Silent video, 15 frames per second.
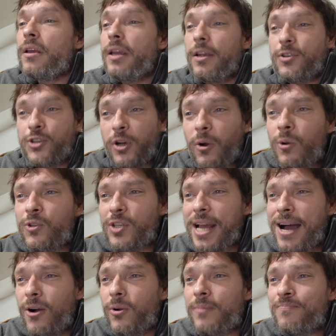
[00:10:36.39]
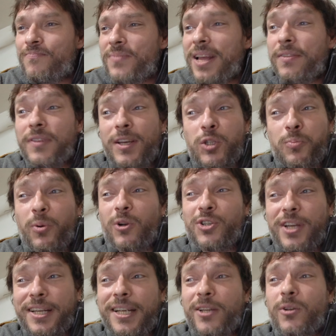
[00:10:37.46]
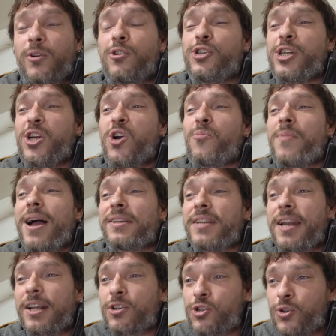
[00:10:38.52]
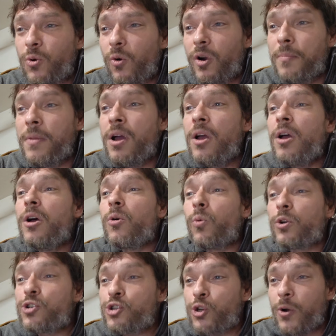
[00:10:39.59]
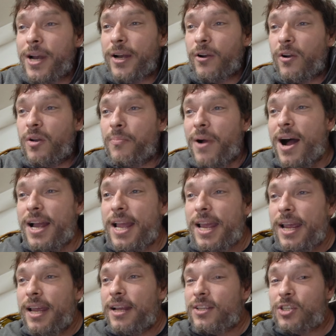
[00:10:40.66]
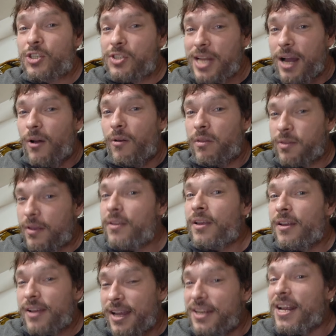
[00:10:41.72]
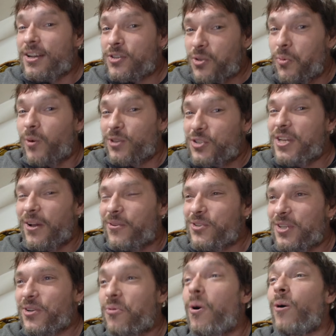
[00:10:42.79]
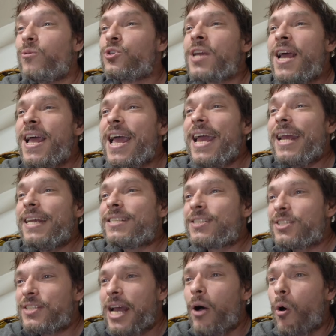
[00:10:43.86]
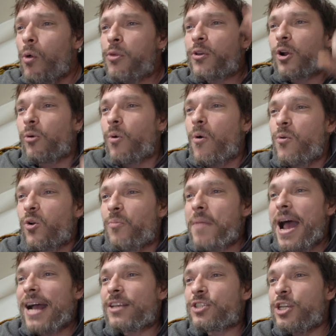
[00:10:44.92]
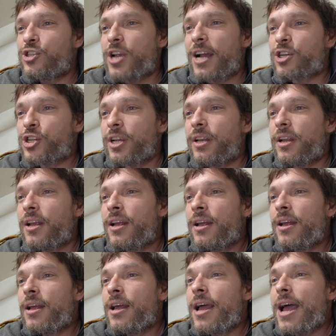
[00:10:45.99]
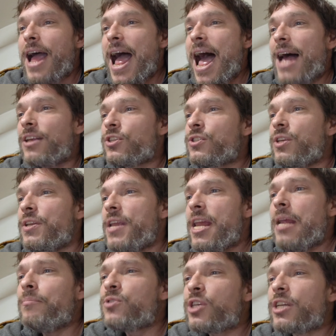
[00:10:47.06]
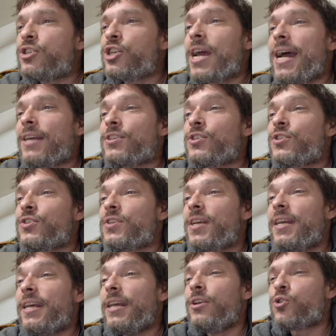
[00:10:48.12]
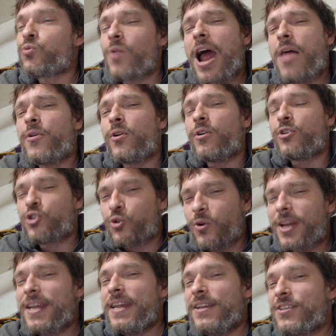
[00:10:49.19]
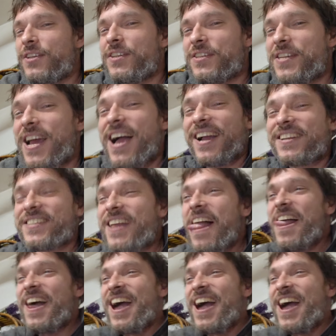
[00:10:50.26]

It turns out that this particular geomagnetic storm was triggered by a stealth, and yes, the word stealth's in quotes, a stealth coronal mass ejection, as the name suggests, is rather tricky to detect.